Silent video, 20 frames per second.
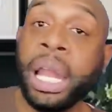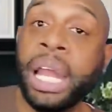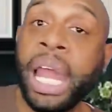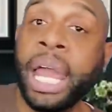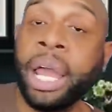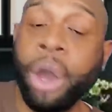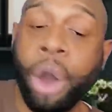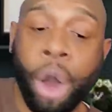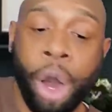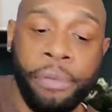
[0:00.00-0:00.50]

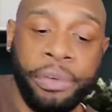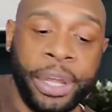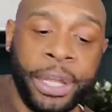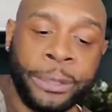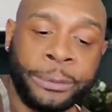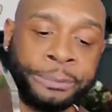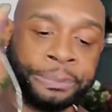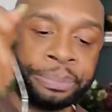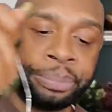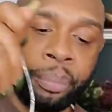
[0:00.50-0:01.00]
Let go of
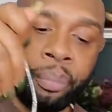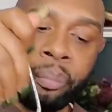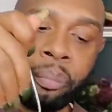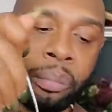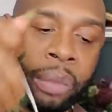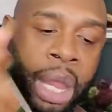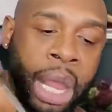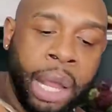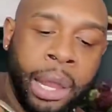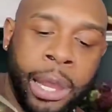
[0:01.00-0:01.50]
it.
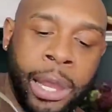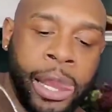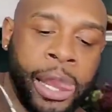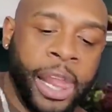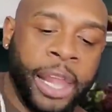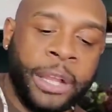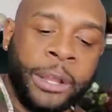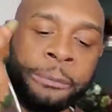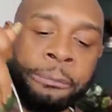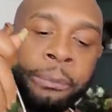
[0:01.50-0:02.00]

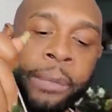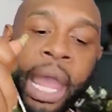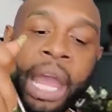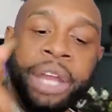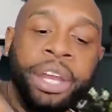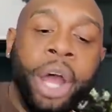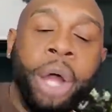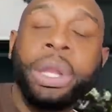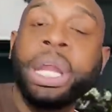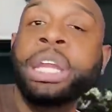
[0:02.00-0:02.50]
And